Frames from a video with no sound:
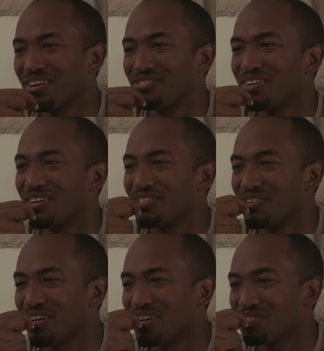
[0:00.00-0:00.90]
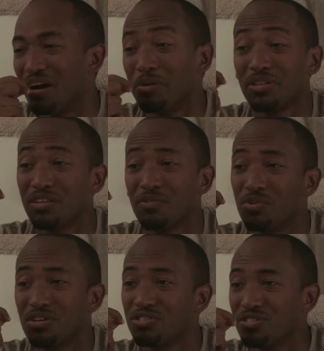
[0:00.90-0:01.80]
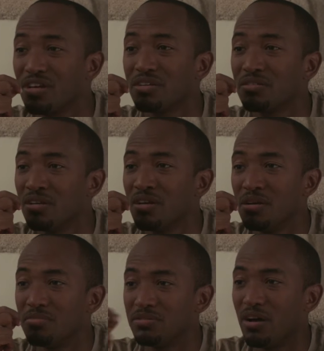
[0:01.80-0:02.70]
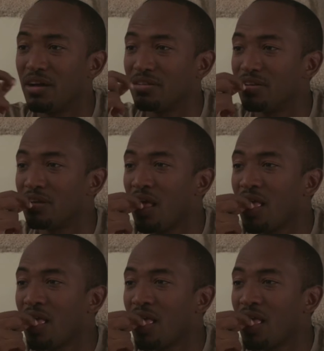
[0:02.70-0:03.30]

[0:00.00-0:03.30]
I got you, I got you. I don't believe a word you're saying, but no, I dig it.